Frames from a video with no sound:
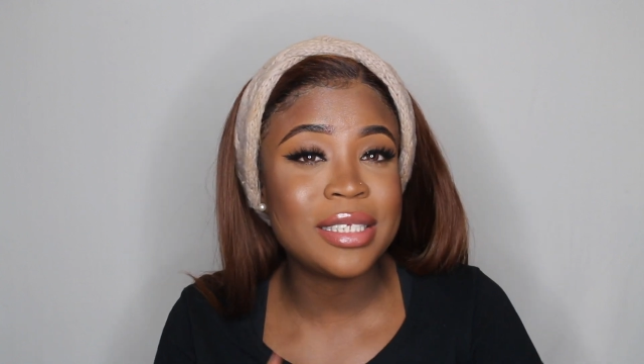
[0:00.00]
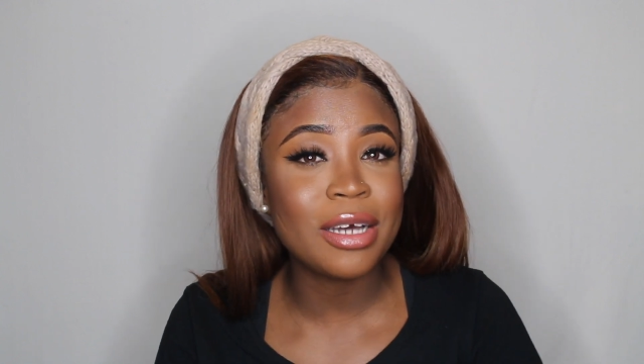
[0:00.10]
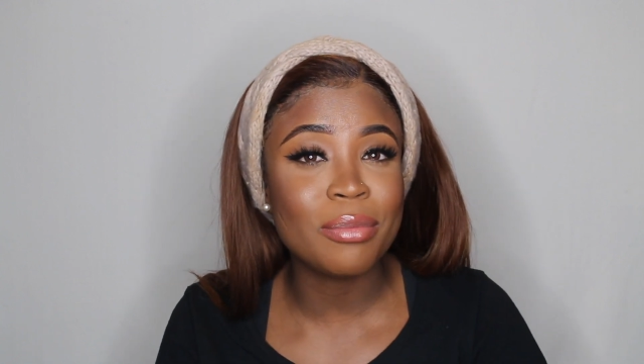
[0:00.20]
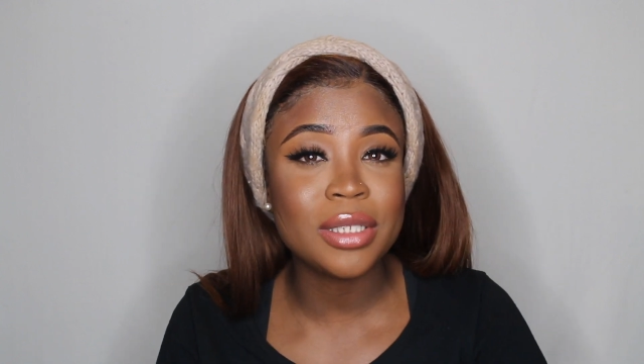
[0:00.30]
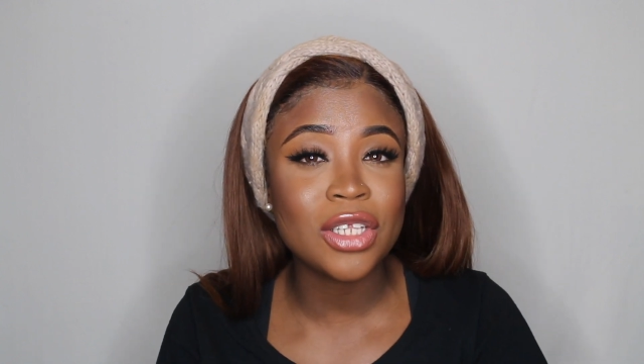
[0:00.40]

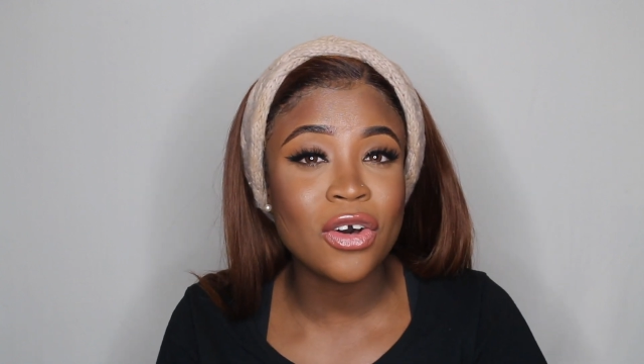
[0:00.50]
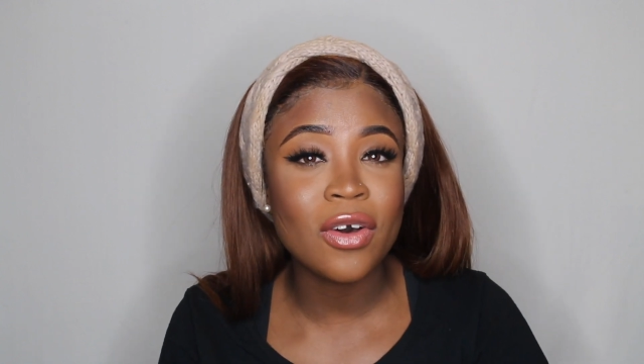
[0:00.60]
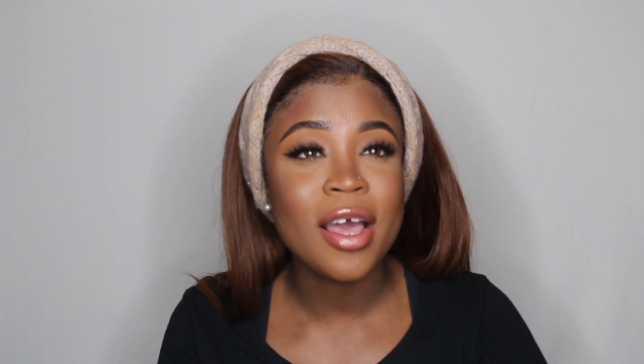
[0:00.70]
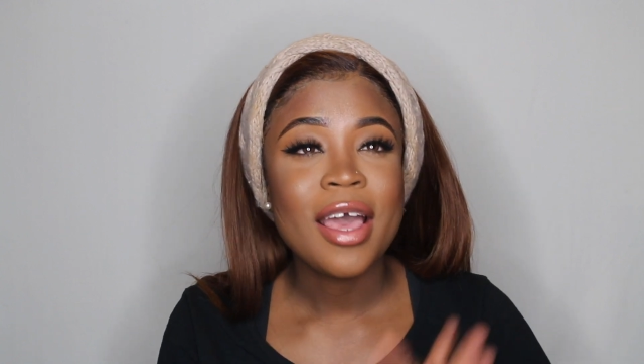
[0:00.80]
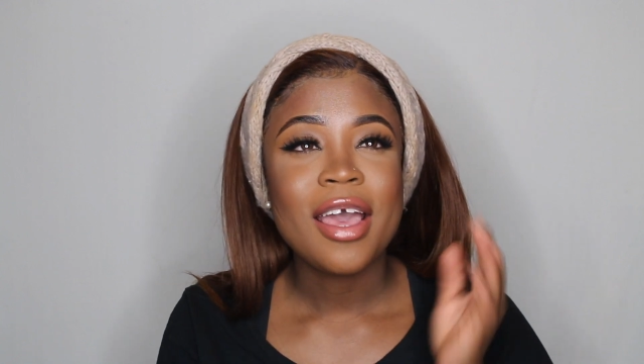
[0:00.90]
down
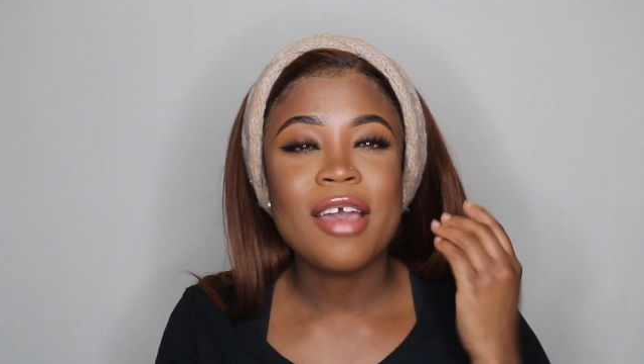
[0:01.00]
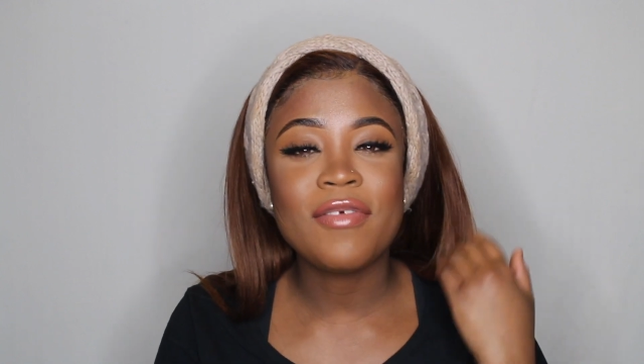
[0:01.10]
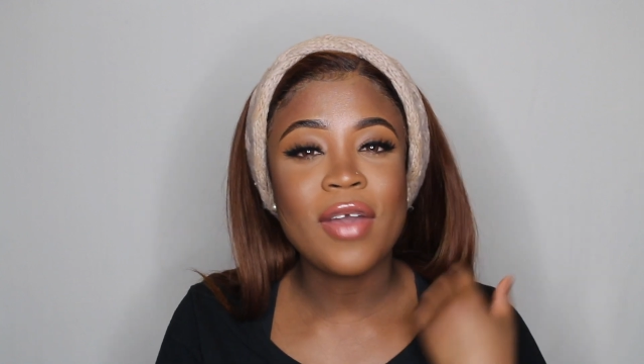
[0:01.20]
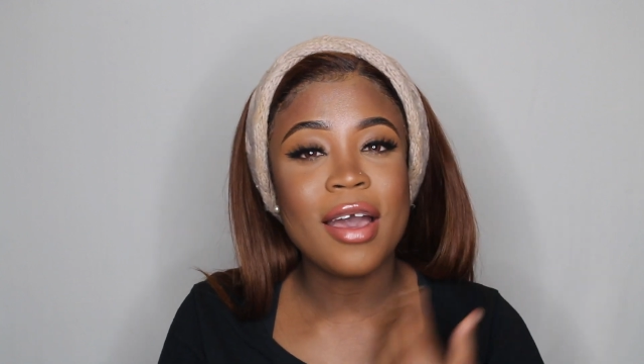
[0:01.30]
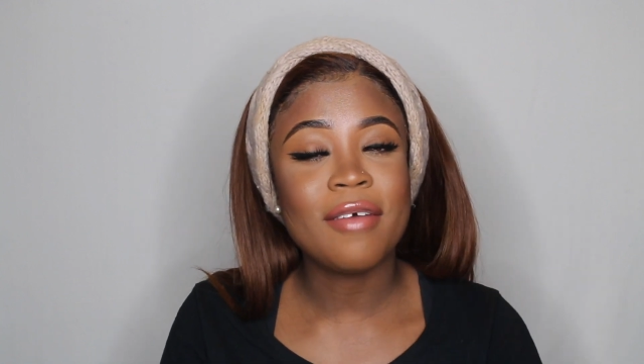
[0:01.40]
below if
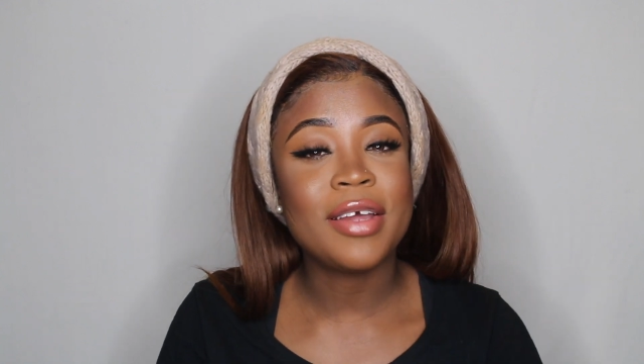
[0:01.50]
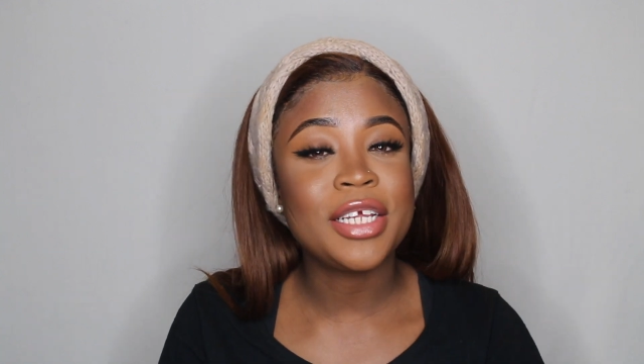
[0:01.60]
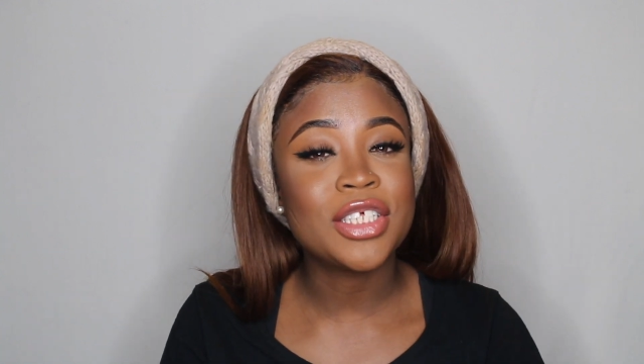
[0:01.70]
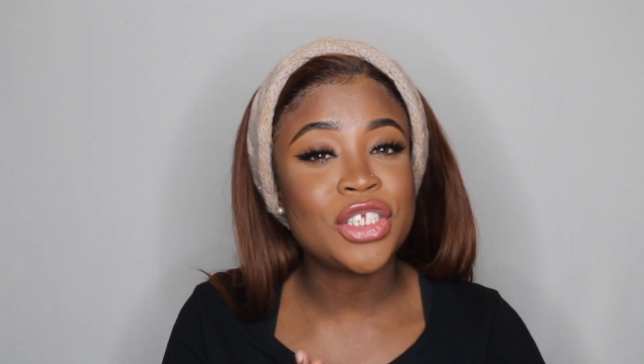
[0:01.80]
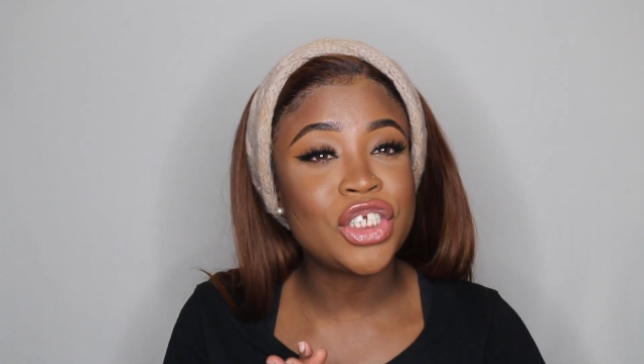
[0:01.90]
you have any
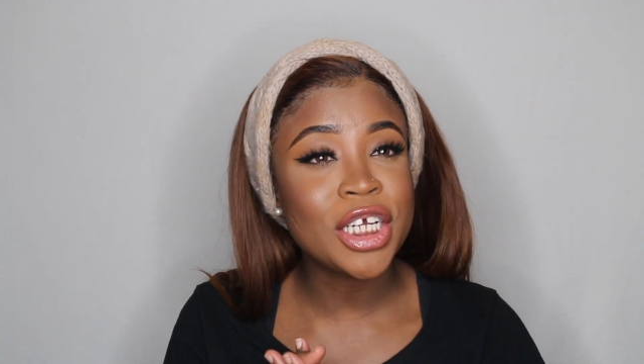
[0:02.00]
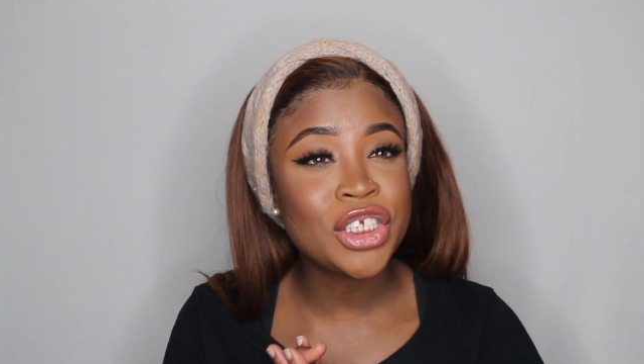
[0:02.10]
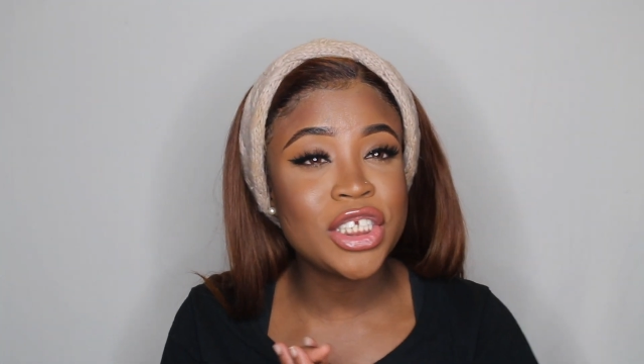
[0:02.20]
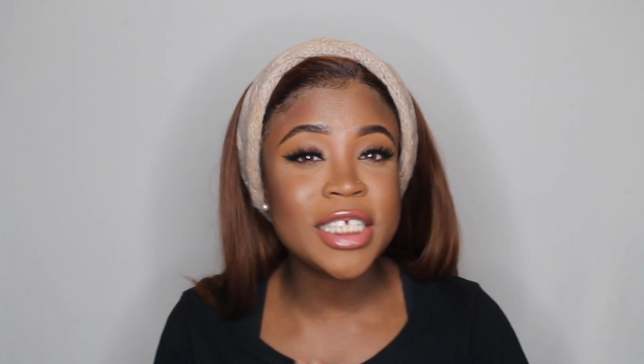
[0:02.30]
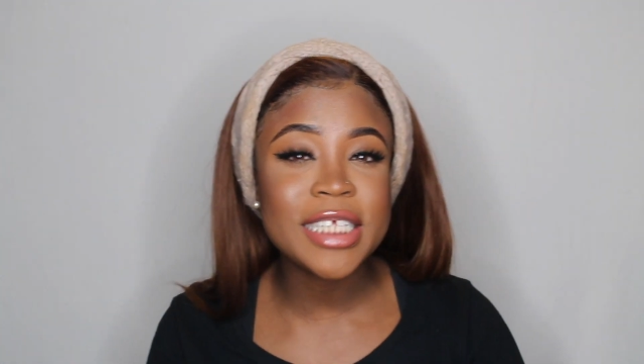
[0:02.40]

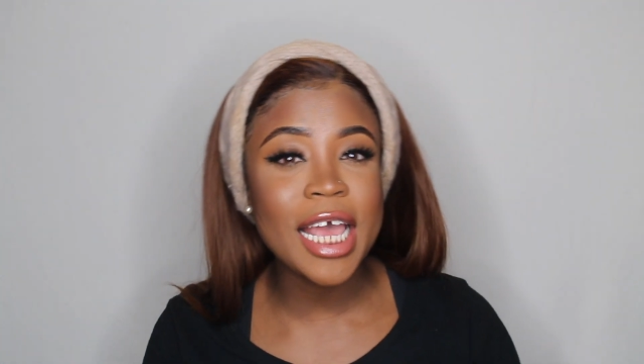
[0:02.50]
suggestions,